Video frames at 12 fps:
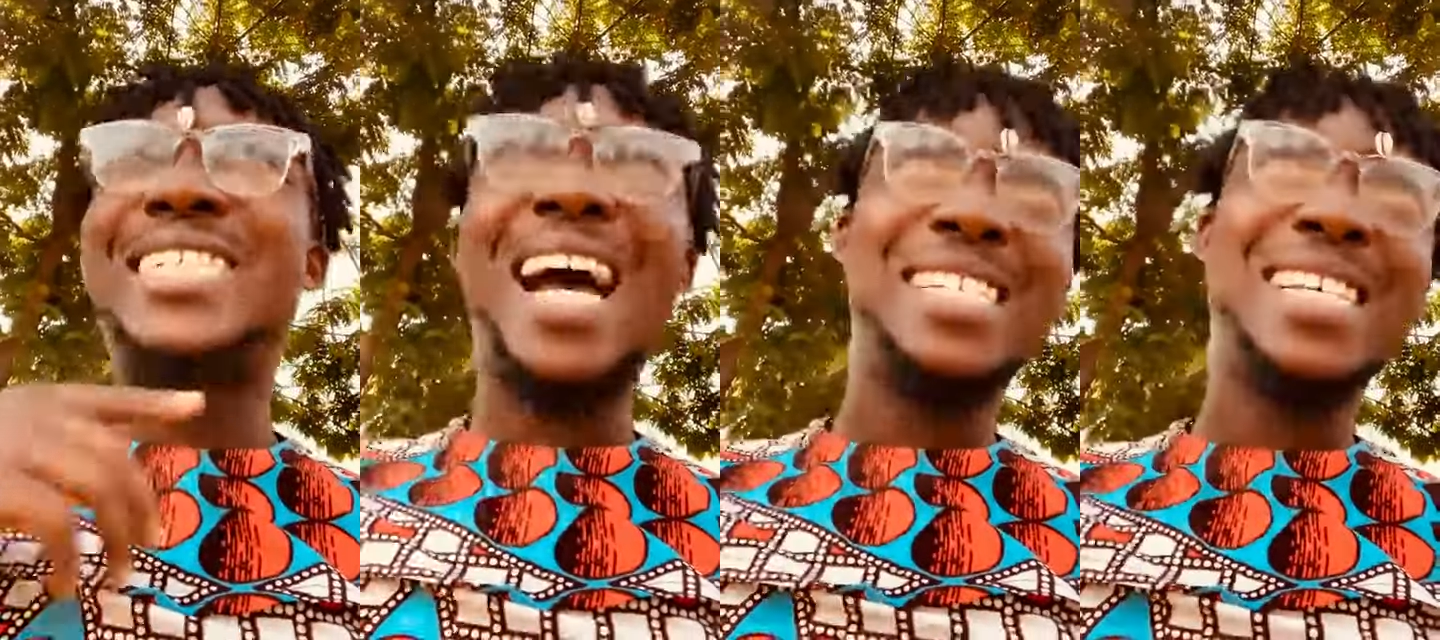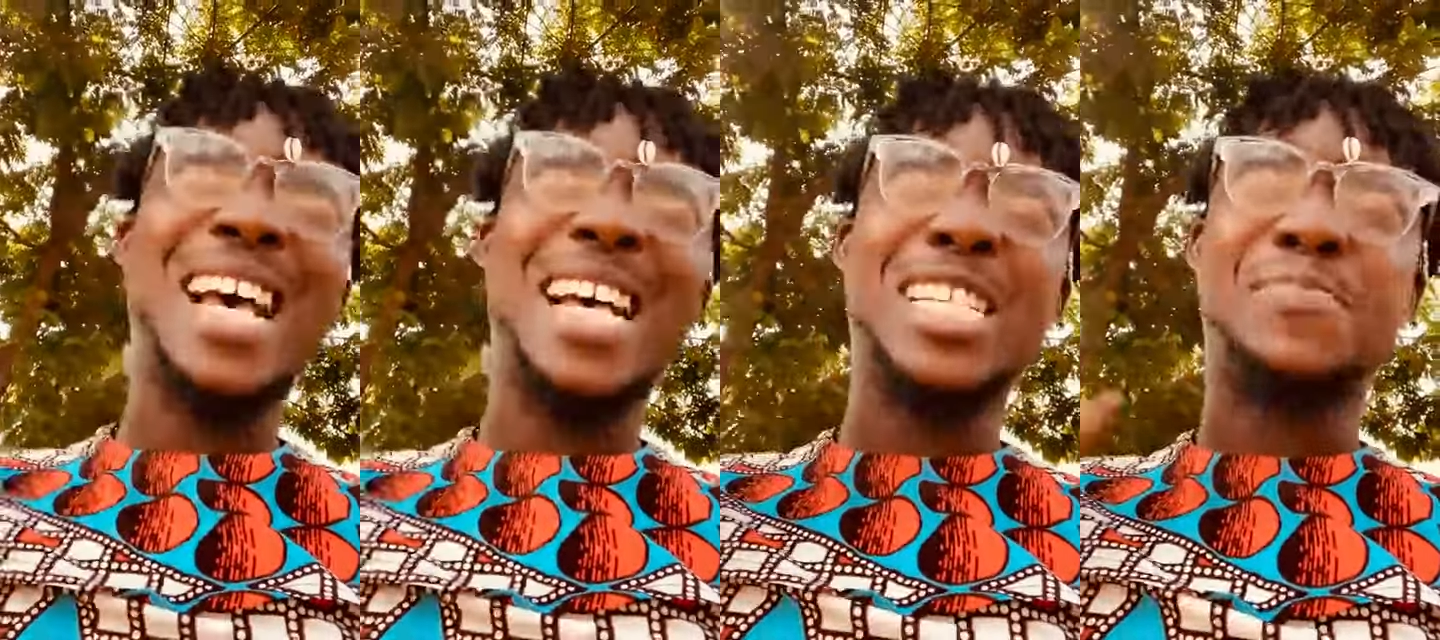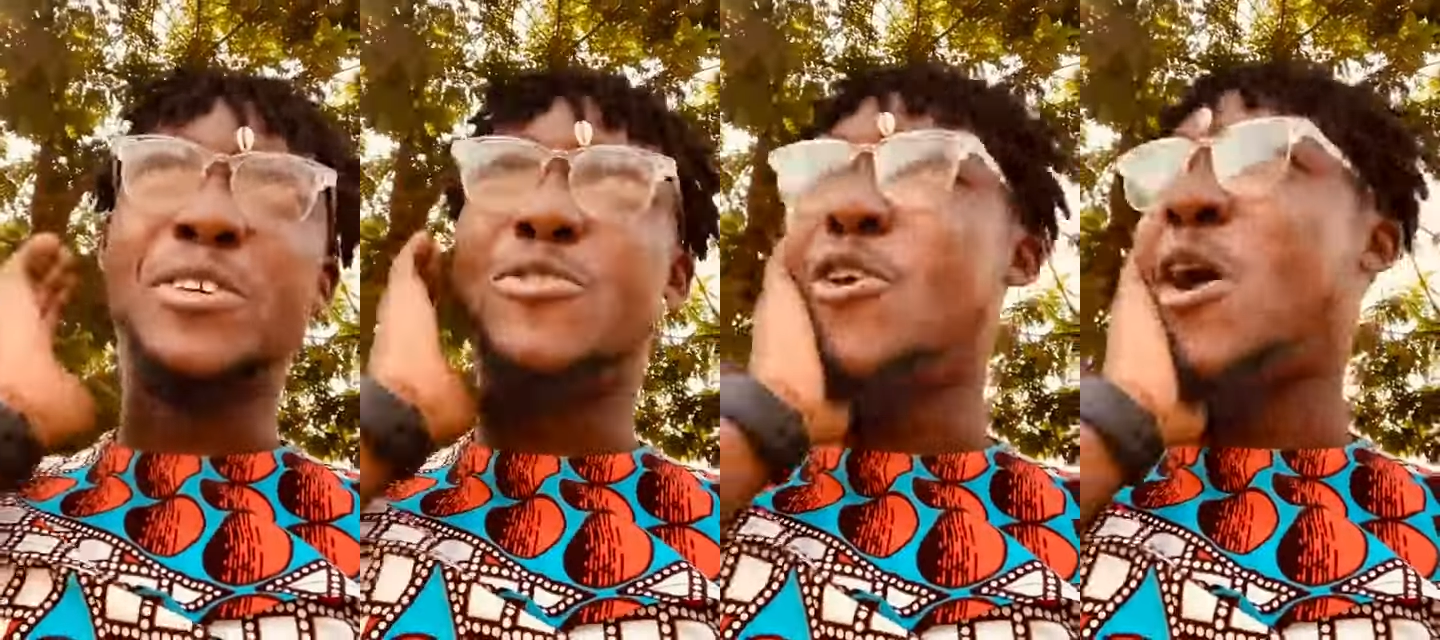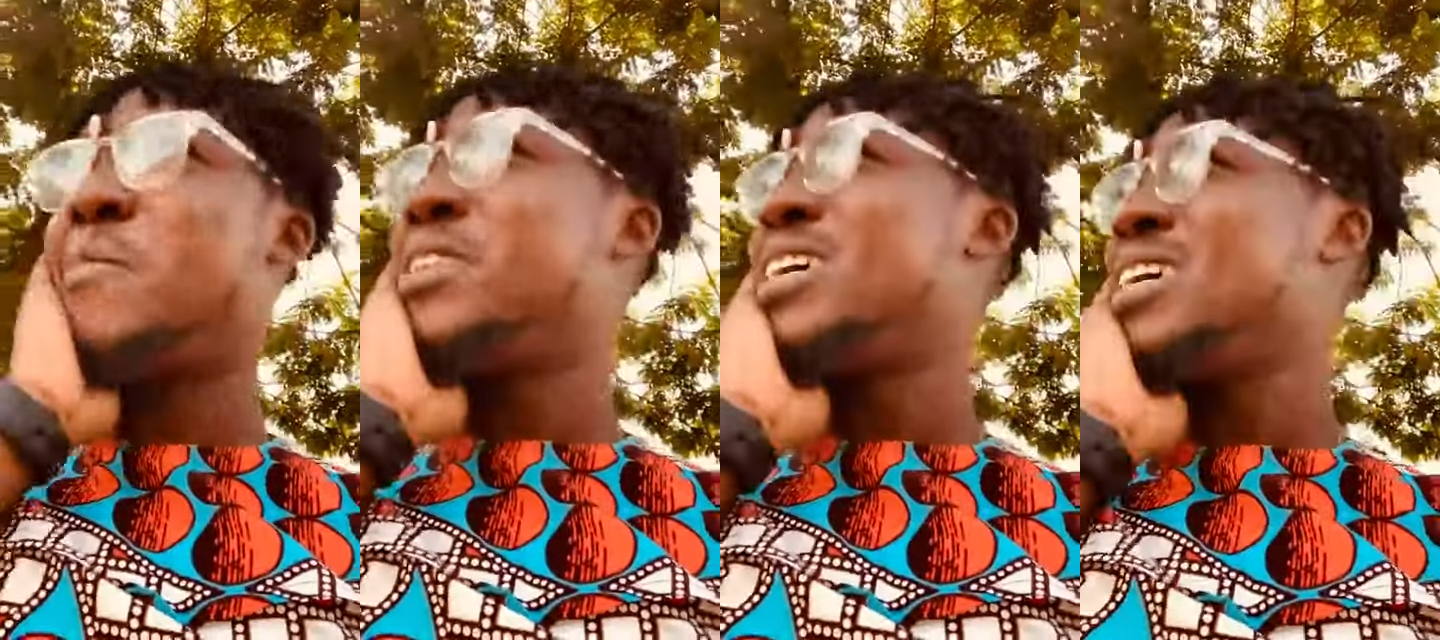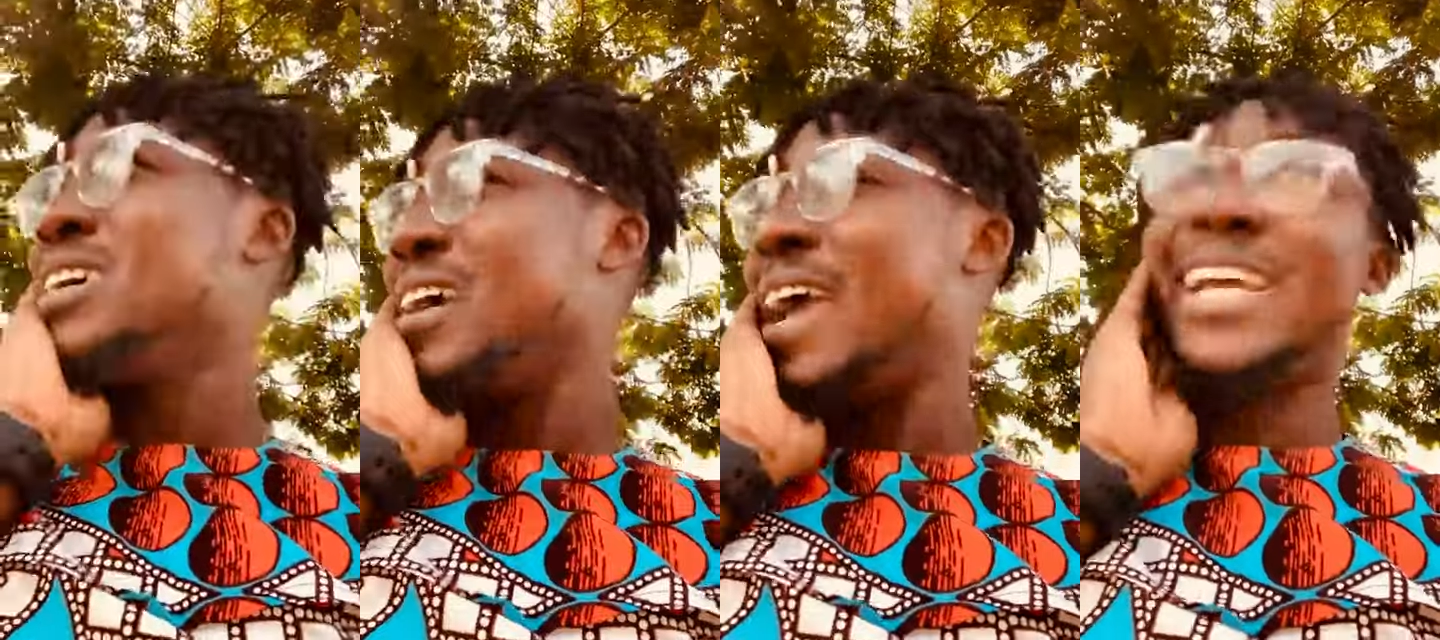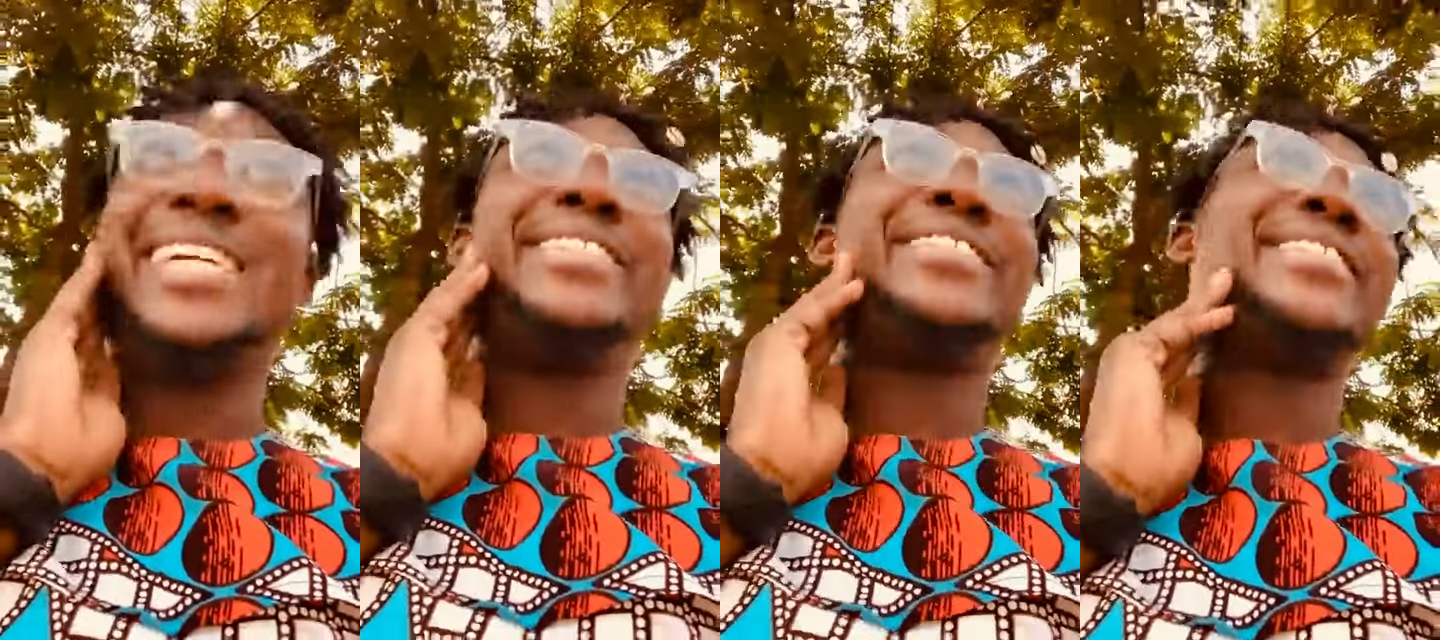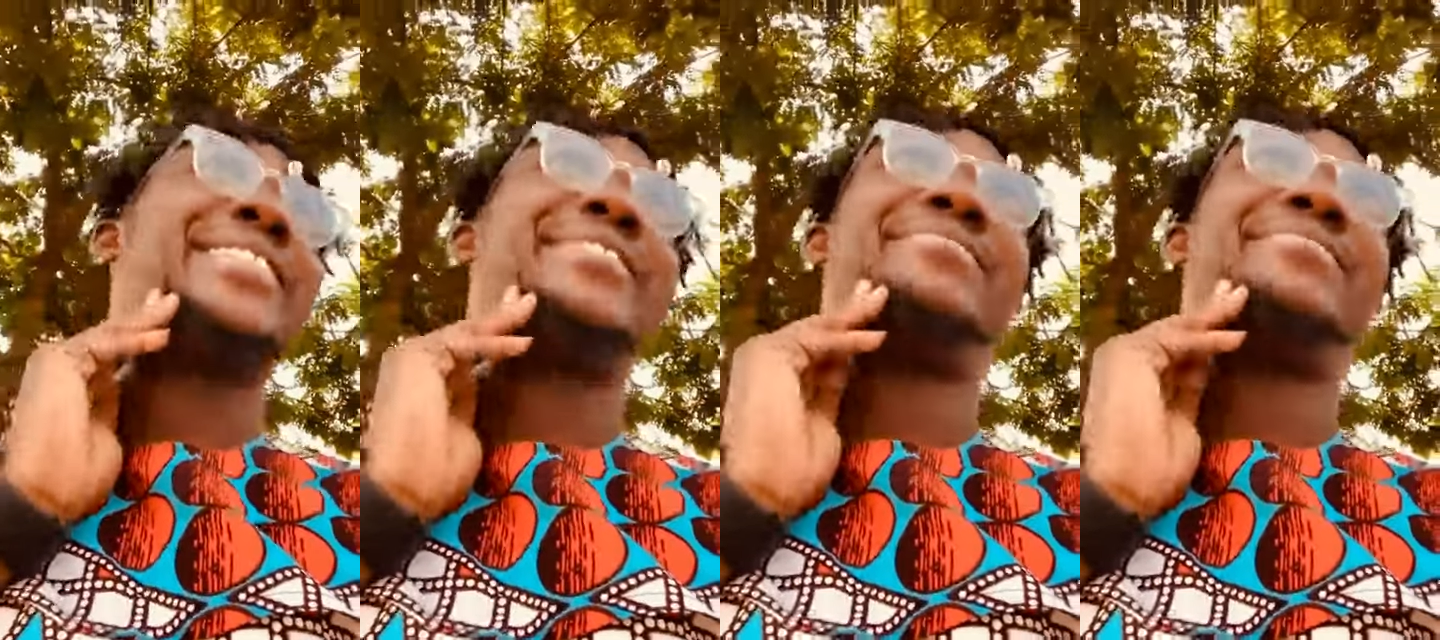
charges has been dropped, and